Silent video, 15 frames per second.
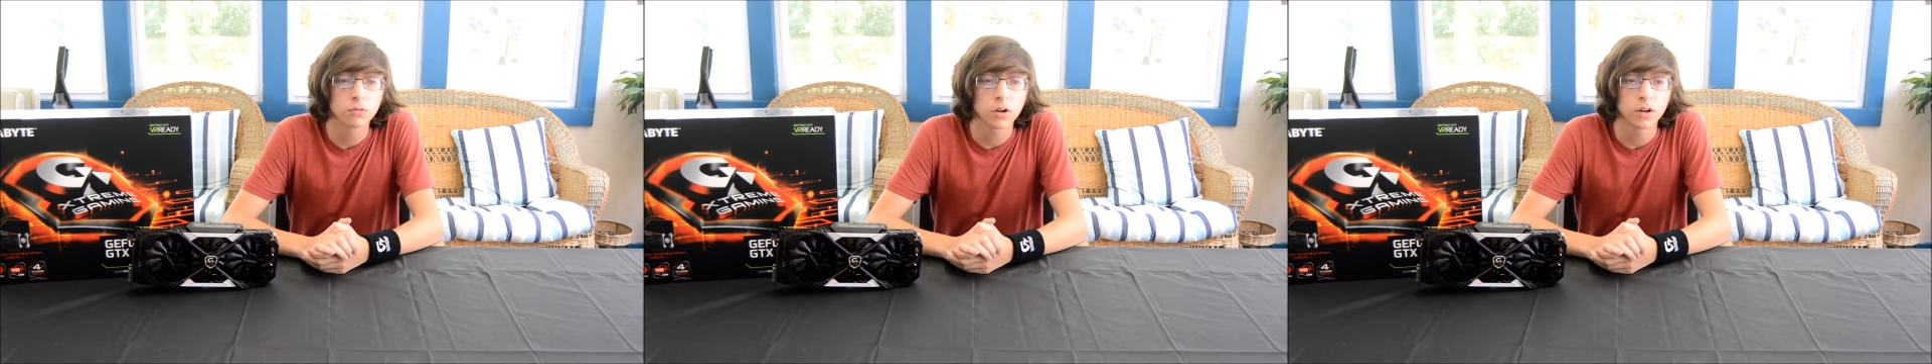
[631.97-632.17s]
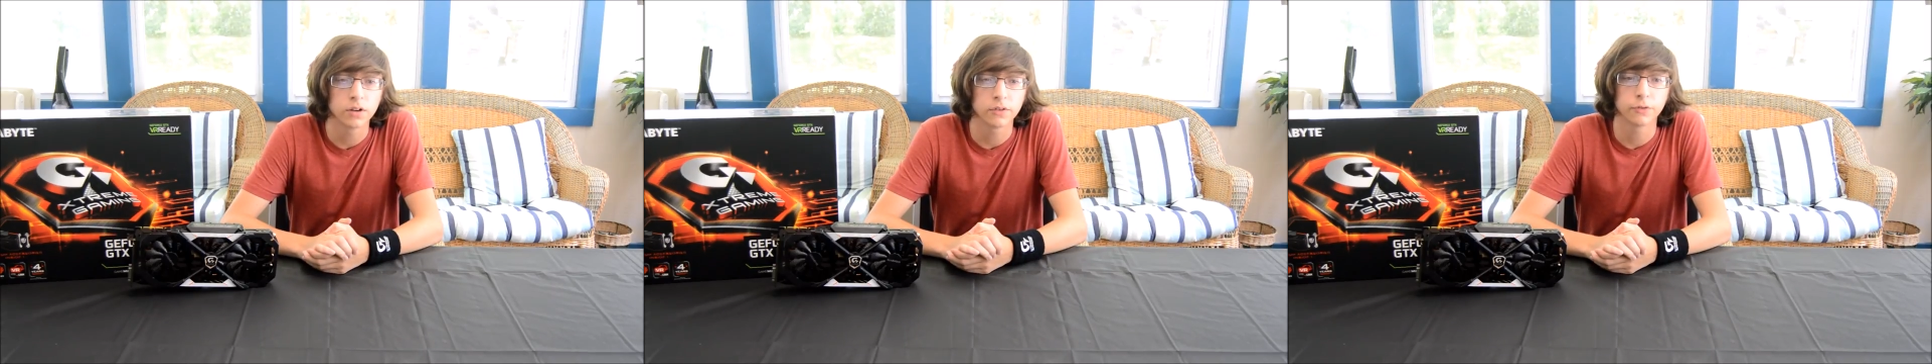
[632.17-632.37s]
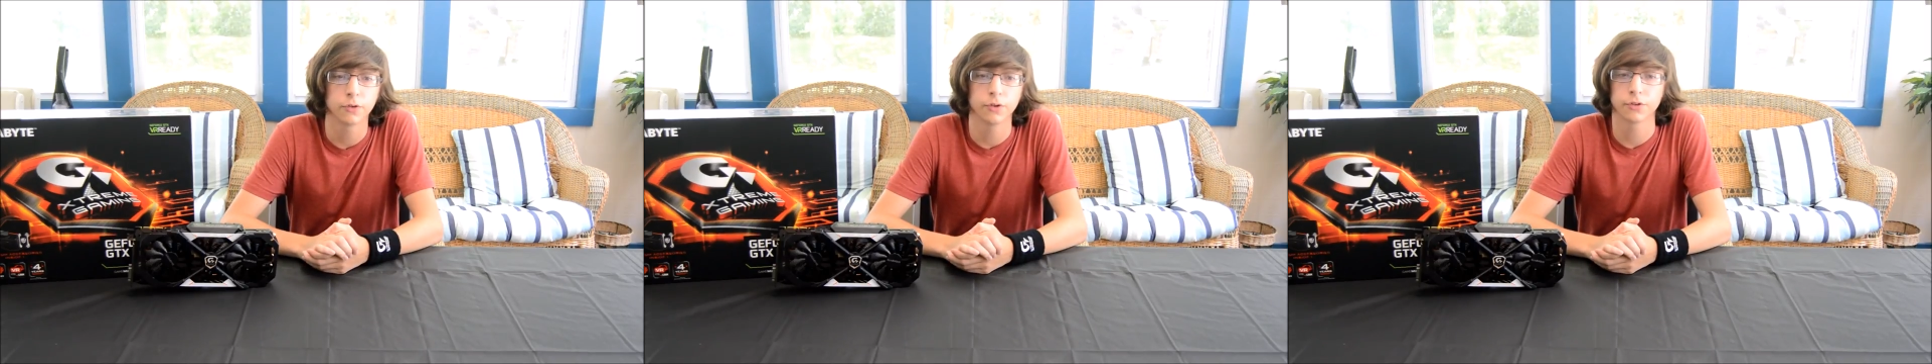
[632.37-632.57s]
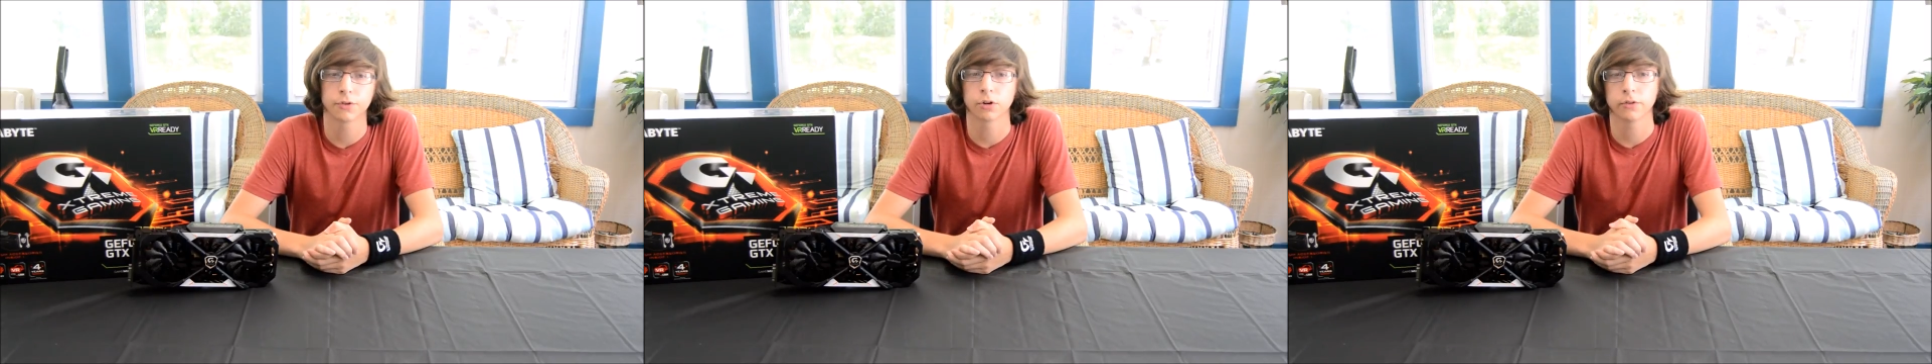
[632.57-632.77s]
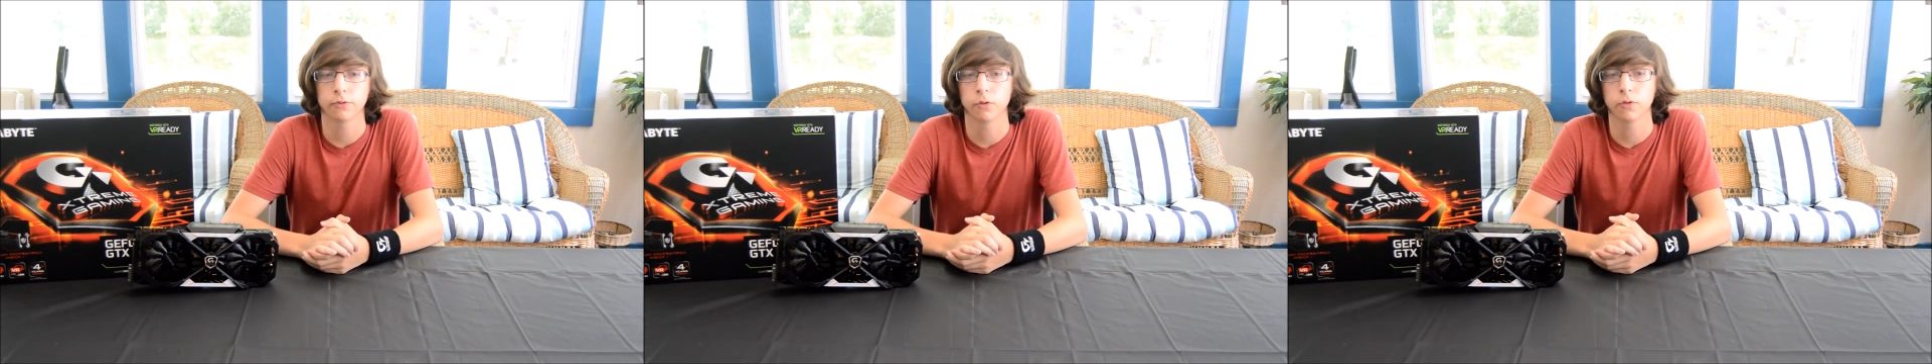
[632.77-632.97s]
run at full
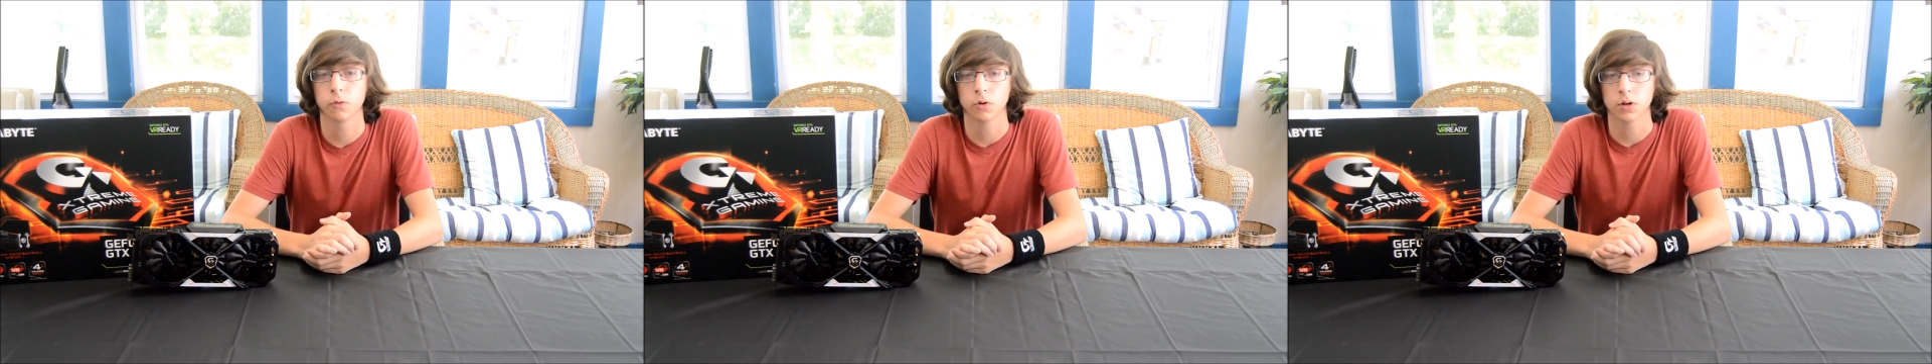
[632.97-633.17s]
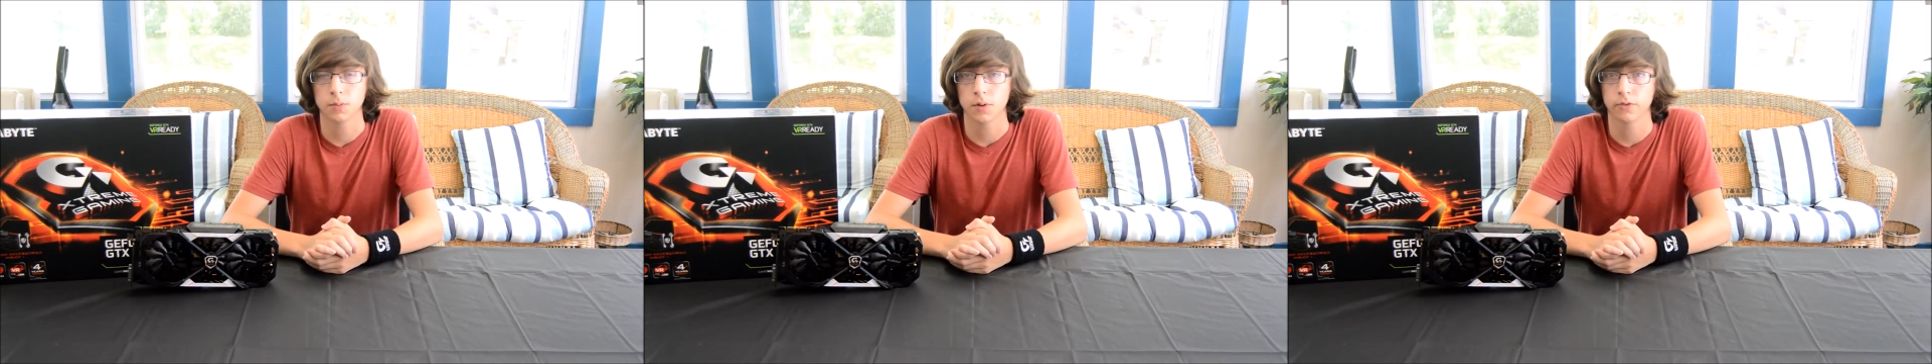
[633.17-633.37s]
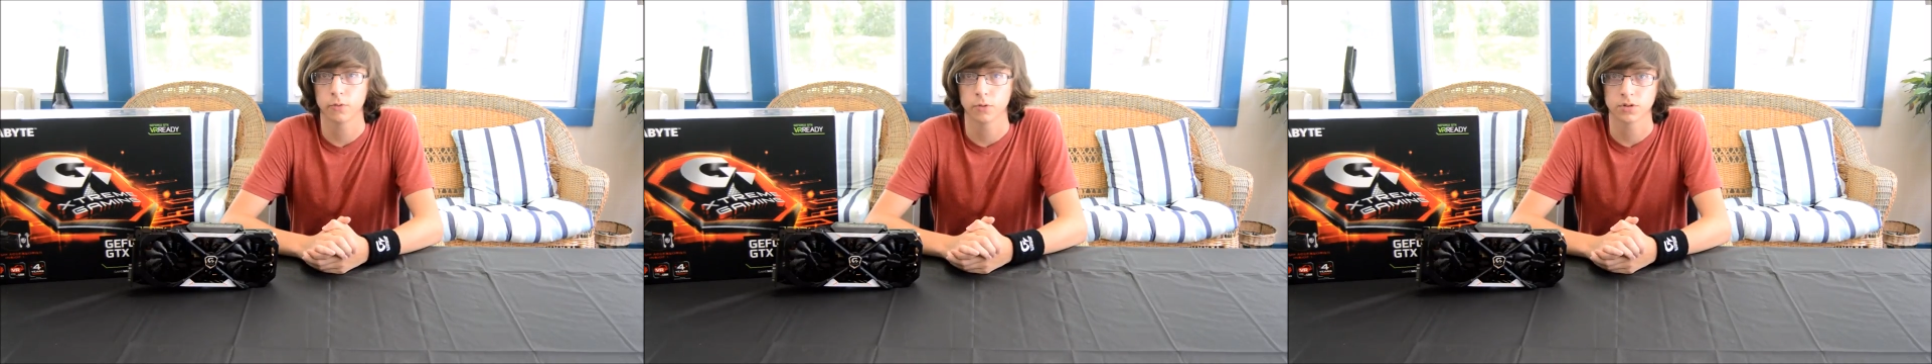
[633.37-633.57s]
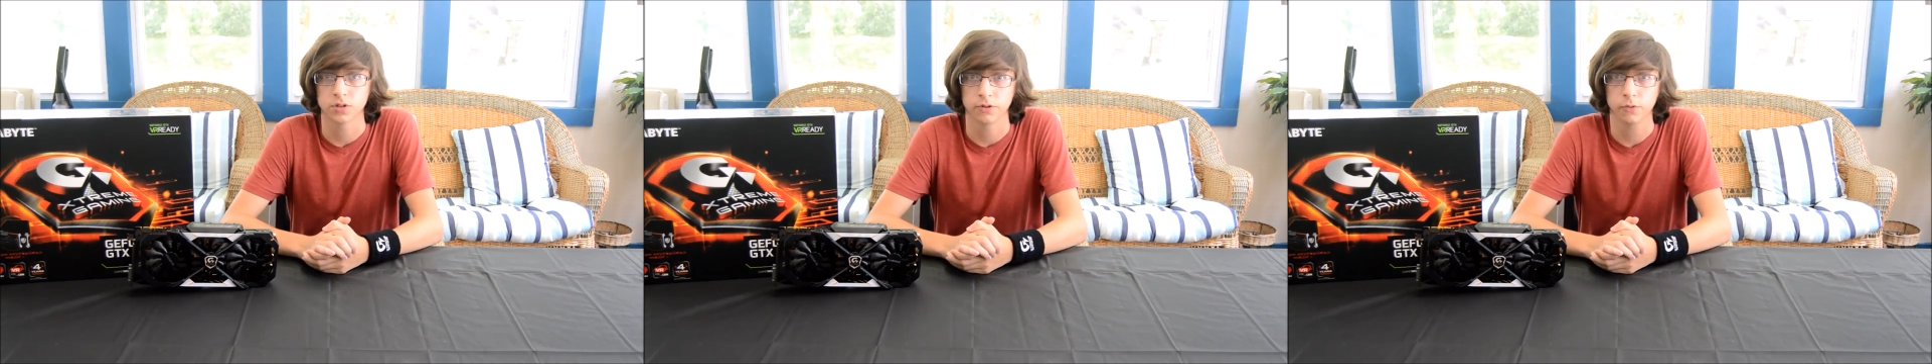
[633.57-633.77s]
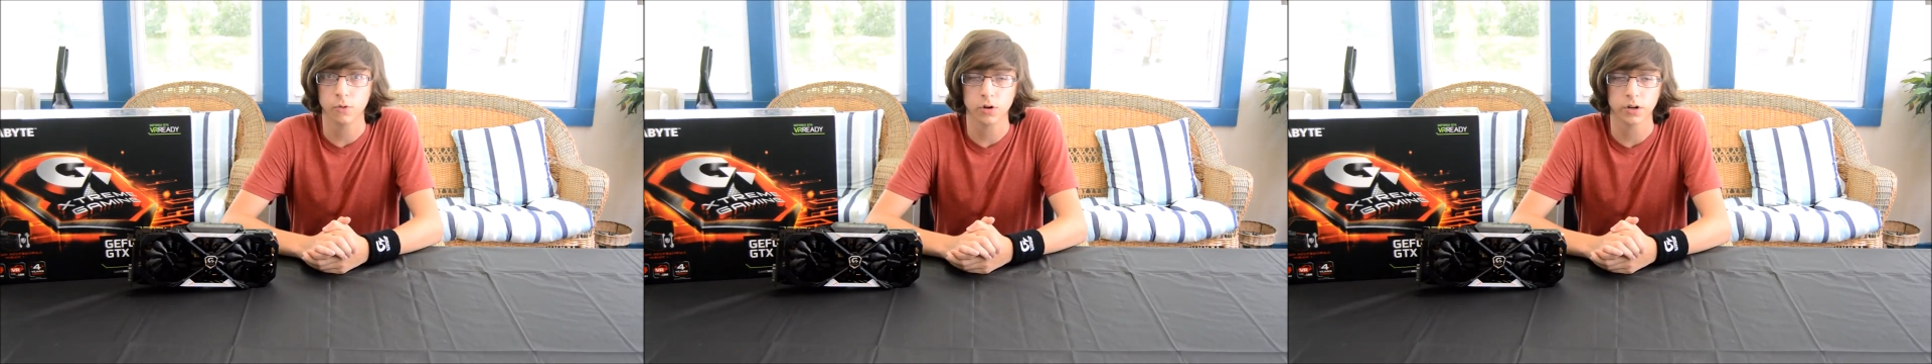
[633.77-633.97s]
thirty-four forty by fourteen
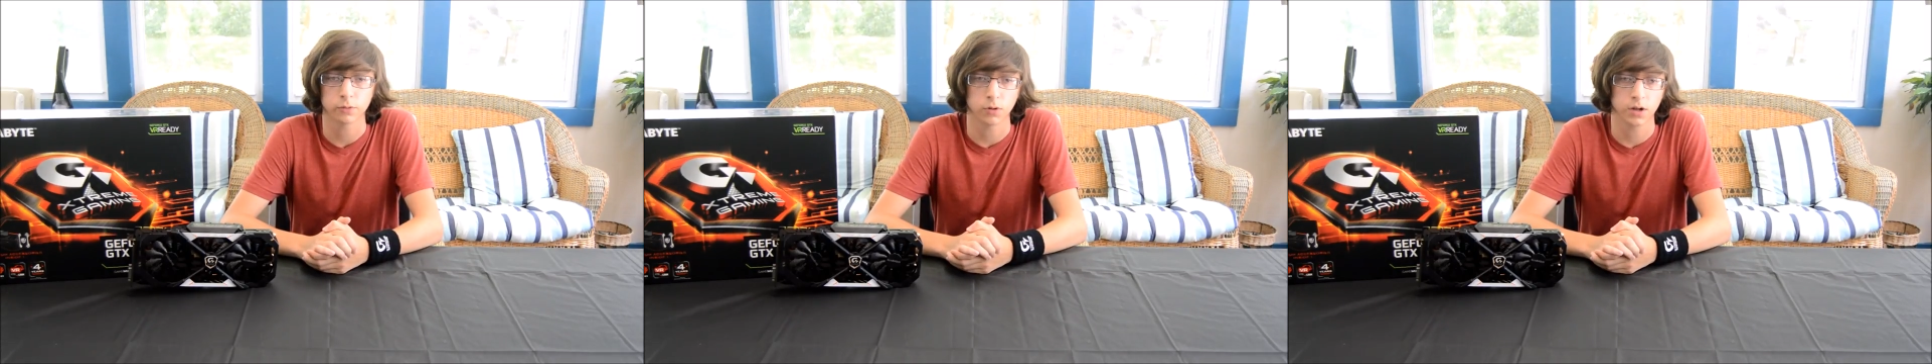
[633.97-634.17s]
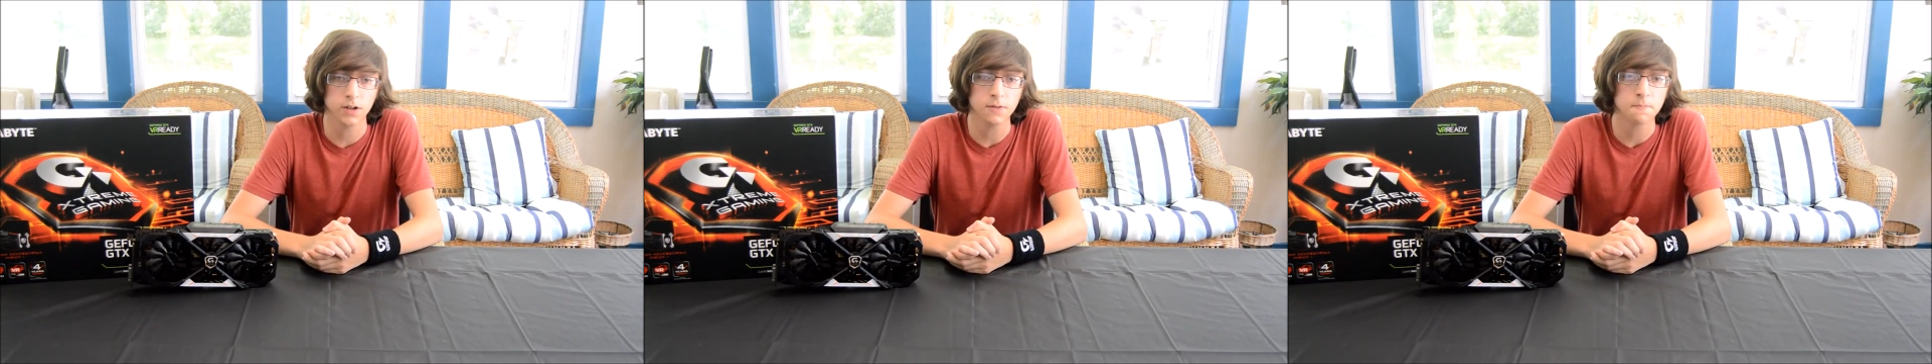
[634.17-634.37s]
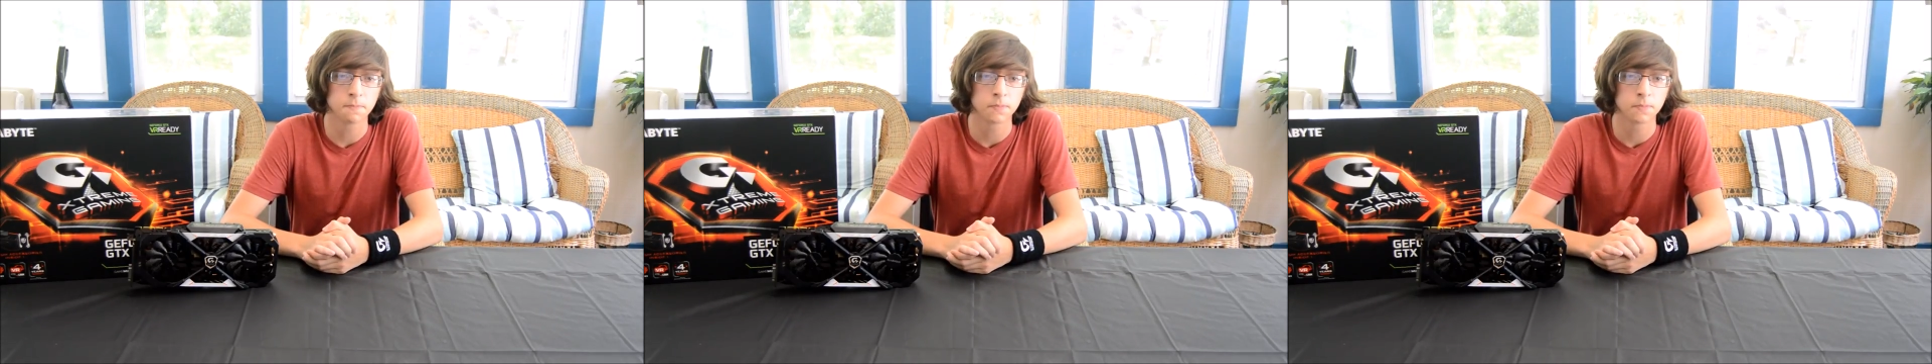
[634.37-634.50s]
forty, right?